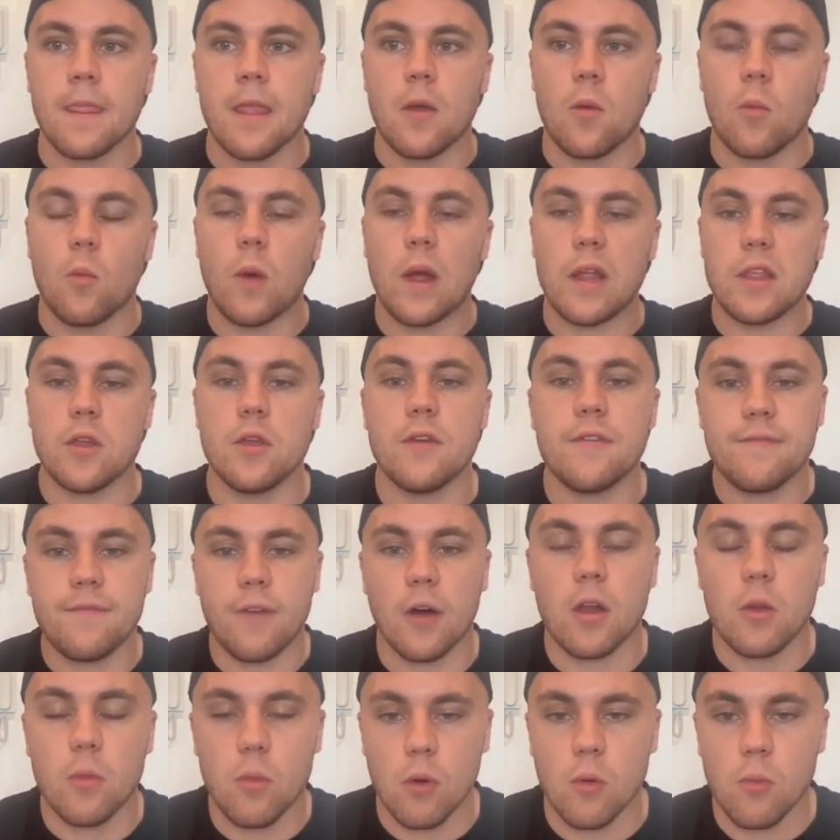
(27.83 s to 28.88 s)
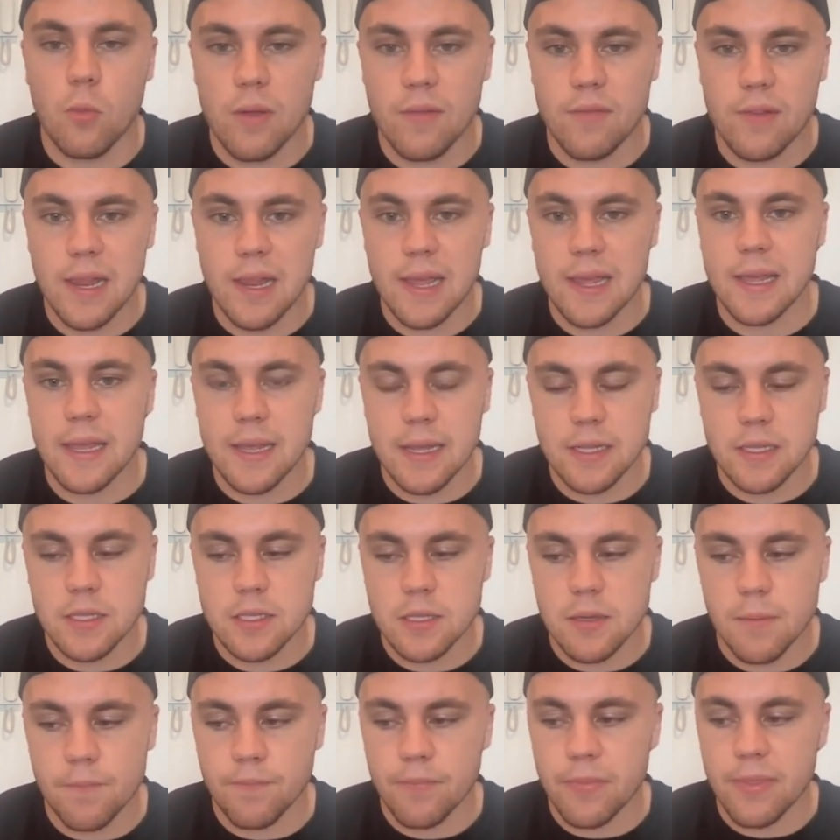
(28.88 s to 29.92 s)
when you follow up with
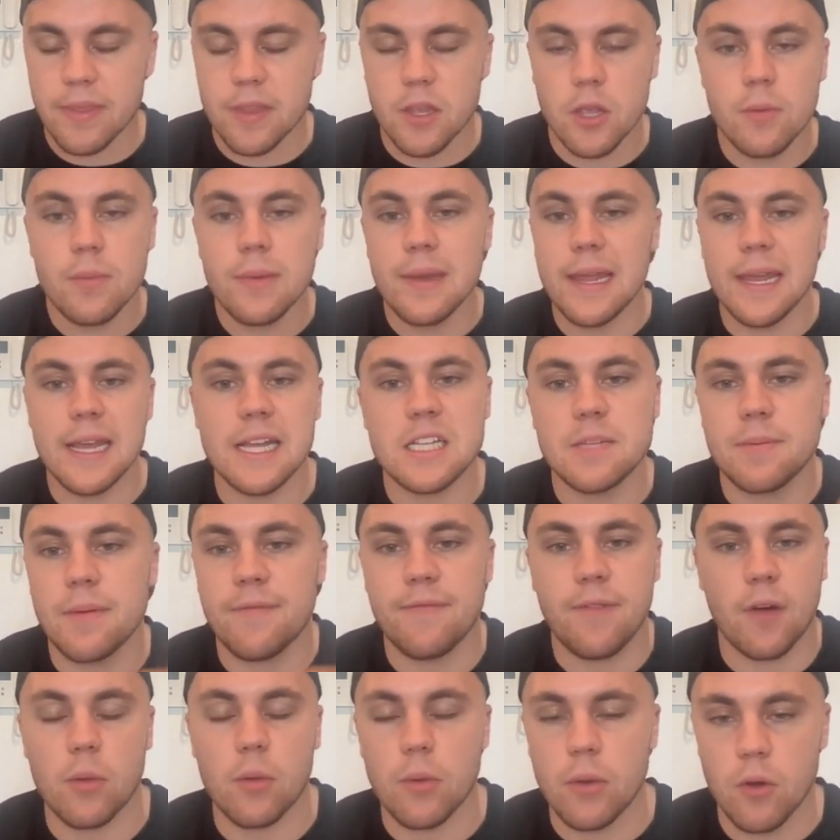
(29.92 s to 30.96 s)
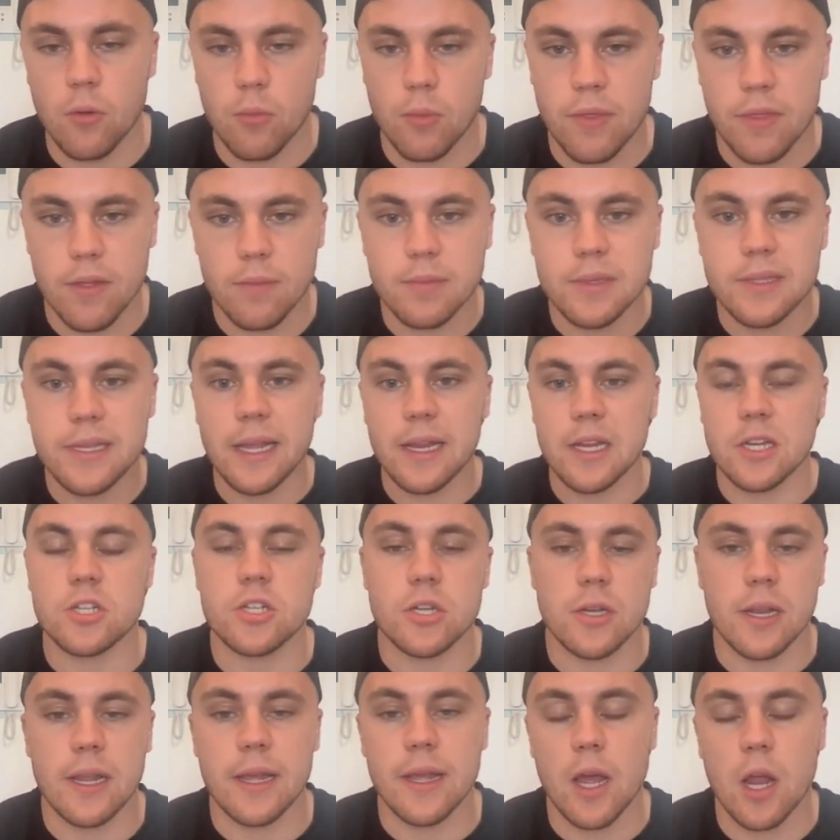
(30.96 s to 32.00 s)
leads, you need to be following up with them diligently.